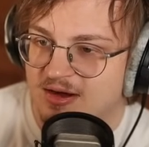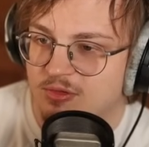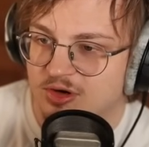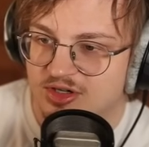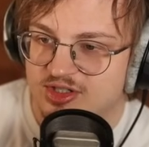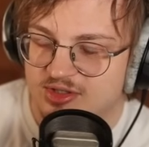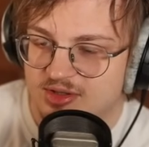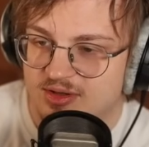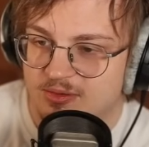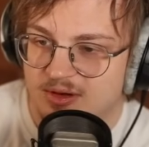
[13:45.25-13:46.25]
works
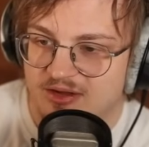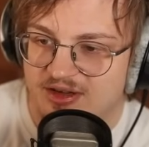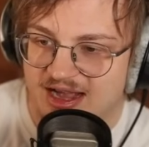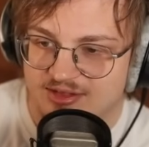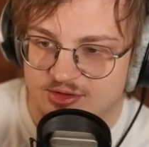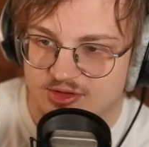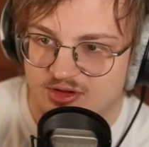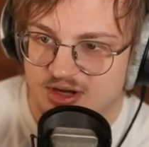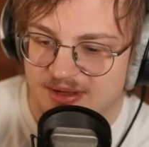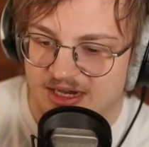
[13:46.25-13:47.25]
if hazards are
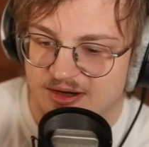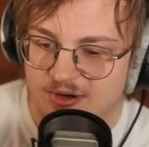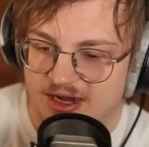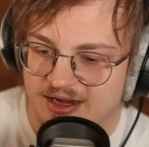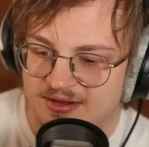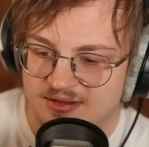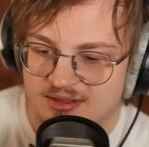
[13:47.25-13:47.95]
up anyway